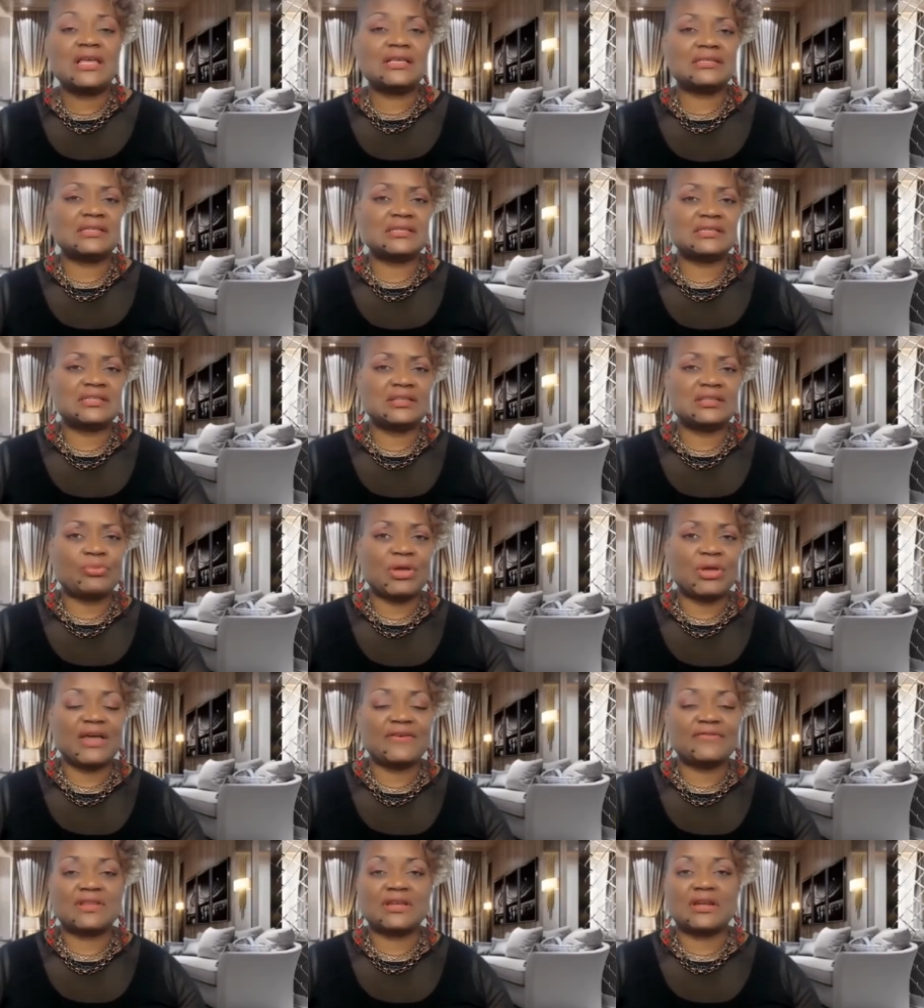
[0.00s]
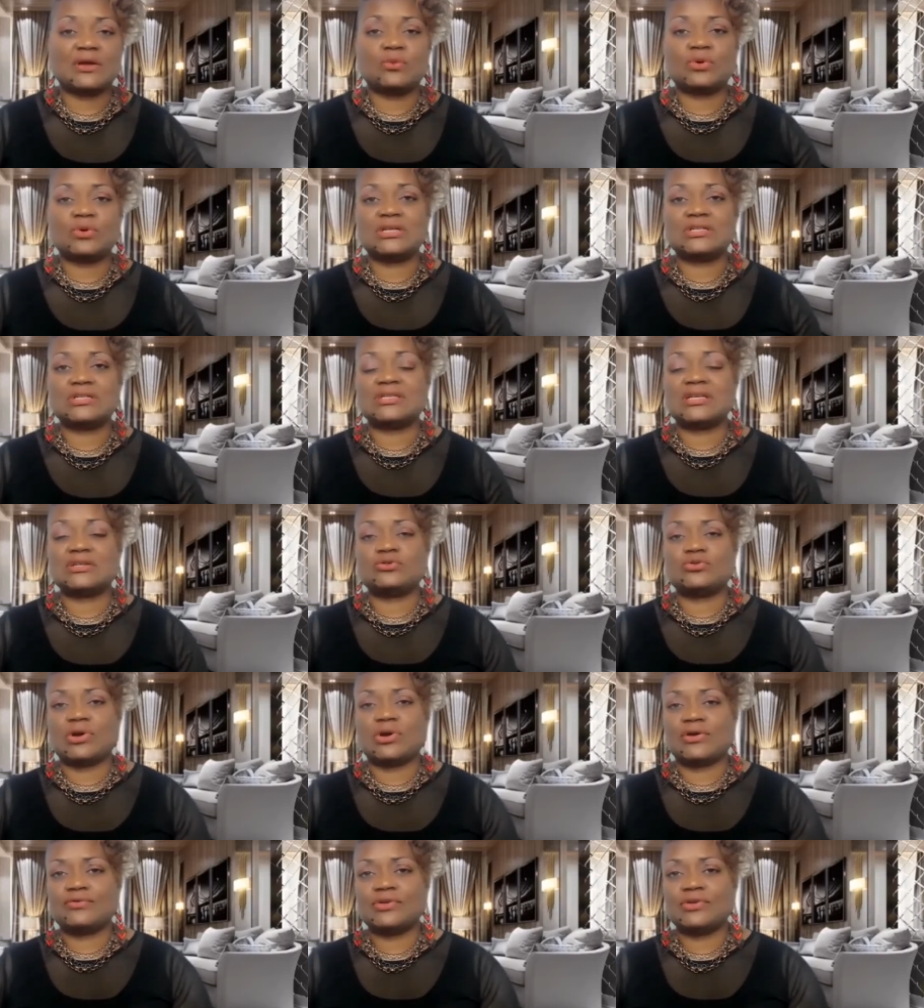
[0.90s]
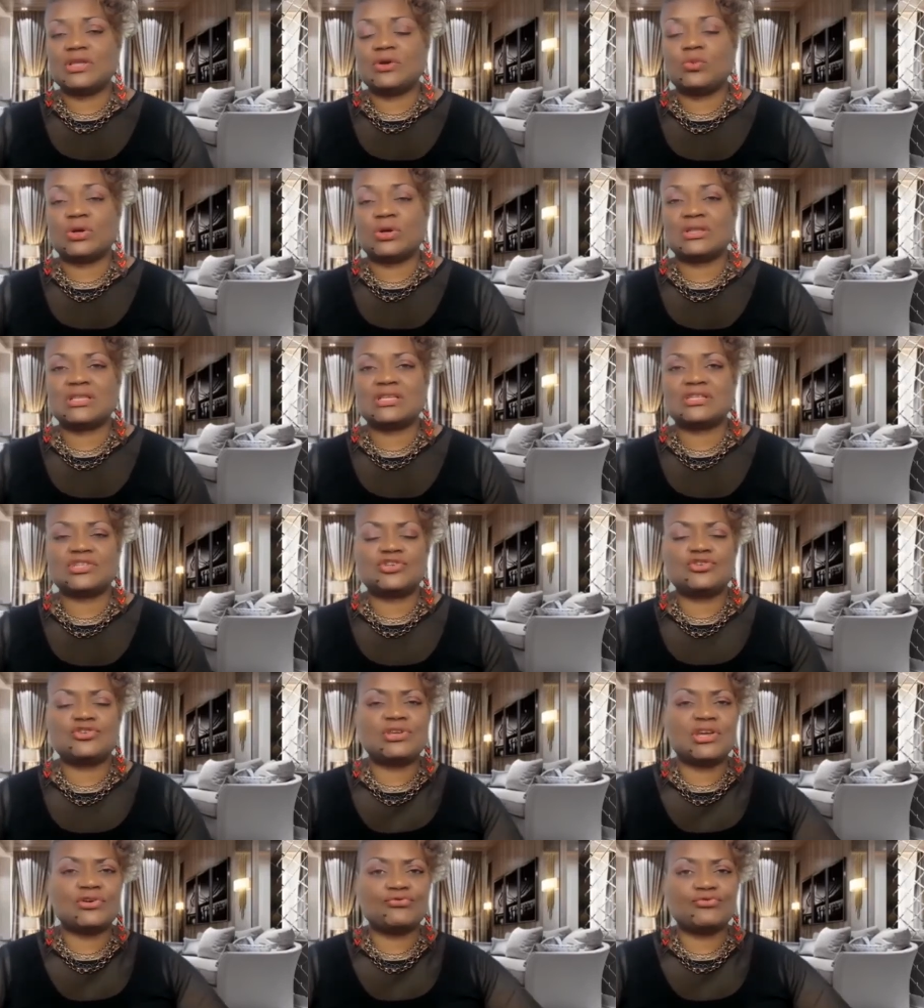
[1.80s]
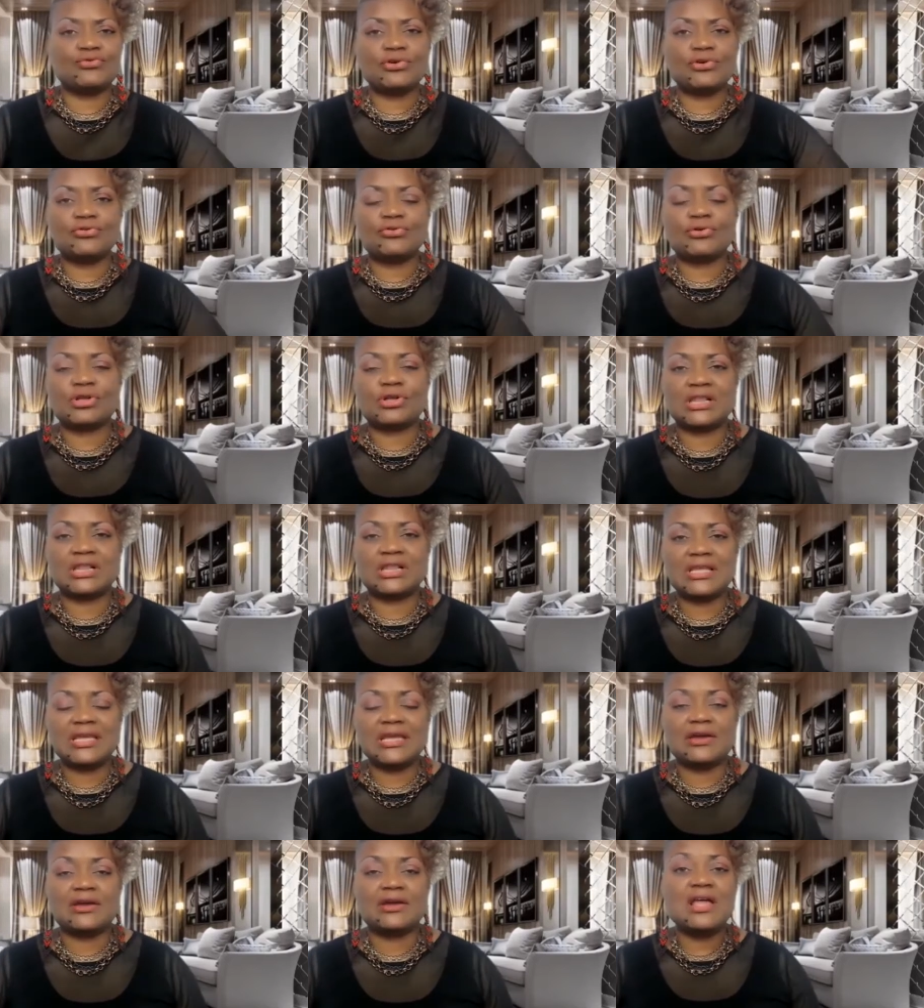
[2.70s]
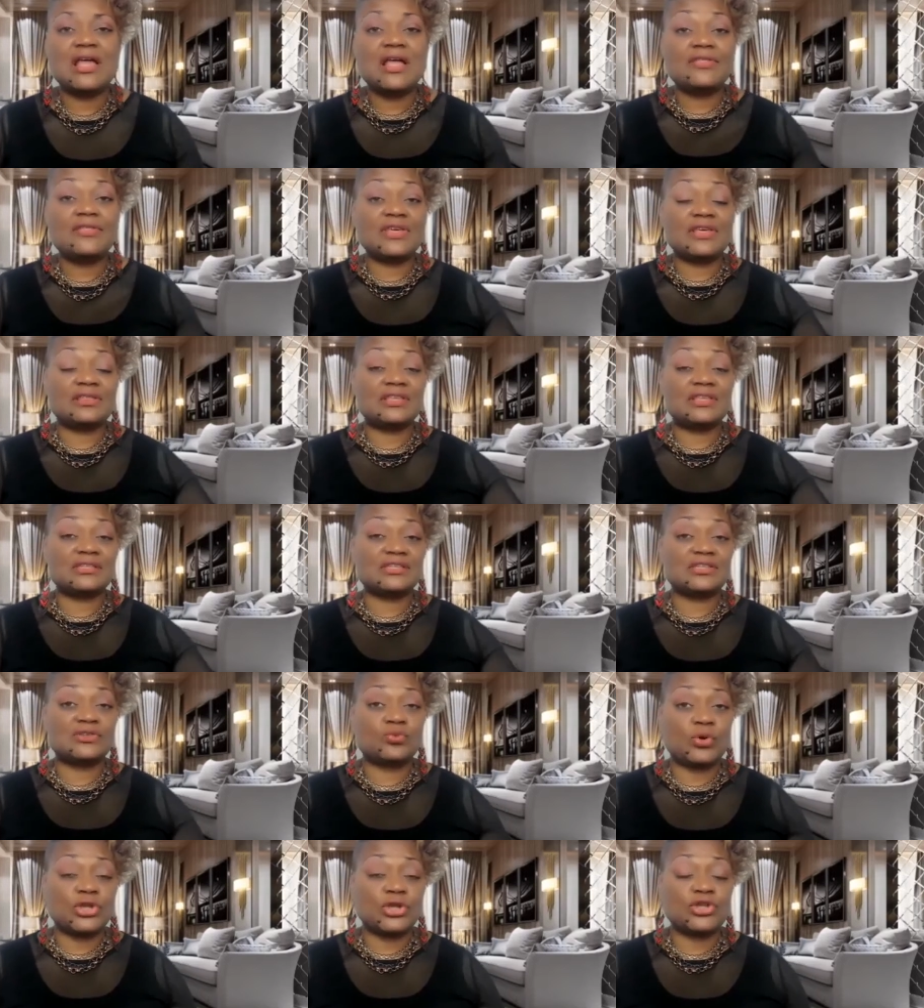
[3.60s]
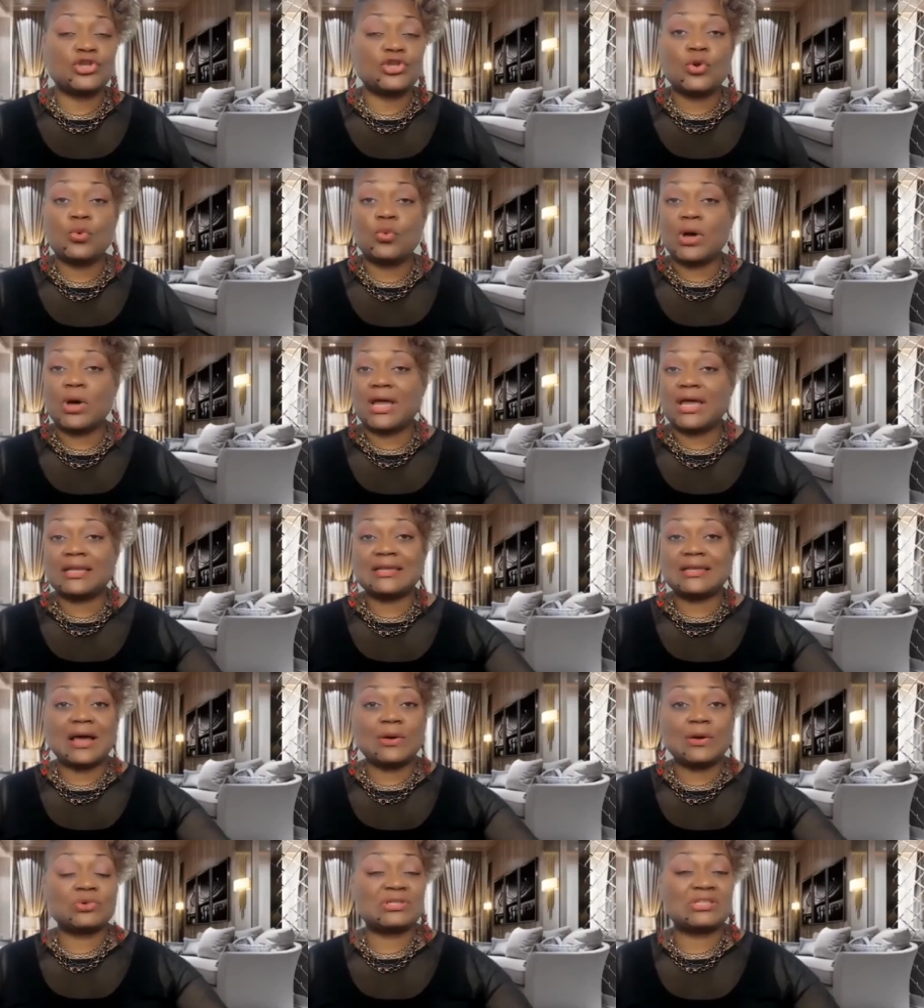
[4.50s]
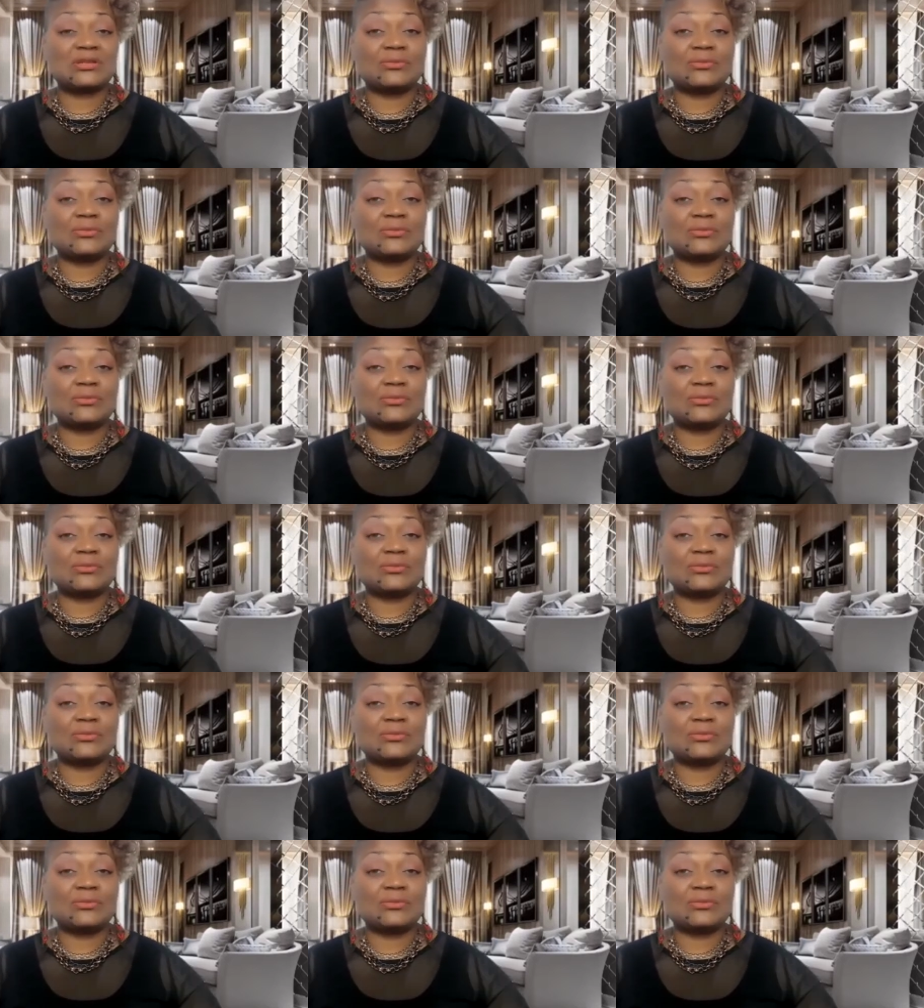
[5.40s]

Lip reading: Is this the path that I want to take? Do I really want this? You get real clear that this is what you want and not what